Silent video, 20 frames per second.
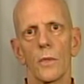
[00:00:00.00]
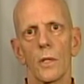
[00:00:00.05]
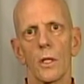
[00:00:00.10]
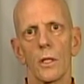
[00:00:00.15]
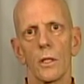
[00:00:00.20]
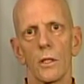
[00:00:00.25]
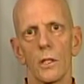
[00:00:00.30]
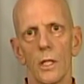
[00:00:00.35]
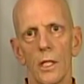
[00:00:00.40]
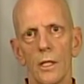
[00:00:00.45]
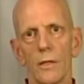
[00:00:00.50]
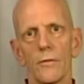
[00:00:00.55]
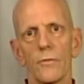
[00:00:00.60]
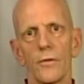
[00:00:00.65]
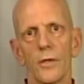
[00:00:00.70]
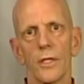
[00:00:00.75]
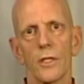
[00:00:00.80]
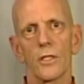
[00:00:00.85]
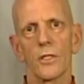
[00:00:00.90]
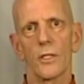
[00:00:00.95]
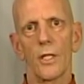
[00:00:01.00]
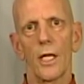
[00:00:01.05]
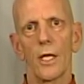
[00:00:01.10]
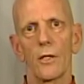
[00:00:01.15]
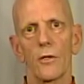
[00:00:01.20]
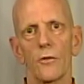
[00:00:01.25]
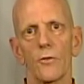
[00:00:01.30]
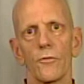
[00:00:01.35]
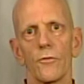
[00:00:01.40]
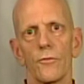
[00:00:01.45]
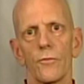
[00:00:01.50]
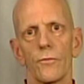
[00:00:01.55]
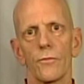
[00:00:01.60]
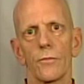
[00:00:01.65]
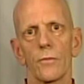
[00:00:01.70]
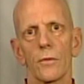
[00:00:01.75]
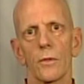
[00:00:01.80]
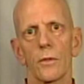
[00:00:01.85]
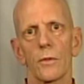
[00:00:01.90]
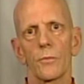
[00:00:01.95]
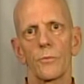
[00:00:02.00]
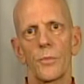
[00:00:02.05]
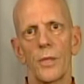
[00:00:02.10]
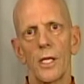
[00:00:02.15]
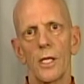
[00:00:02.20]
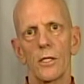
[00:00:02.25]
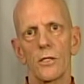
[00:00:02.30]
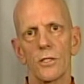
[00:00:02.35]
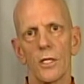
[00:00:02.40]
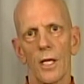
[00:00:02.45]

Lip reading: live in a state of peace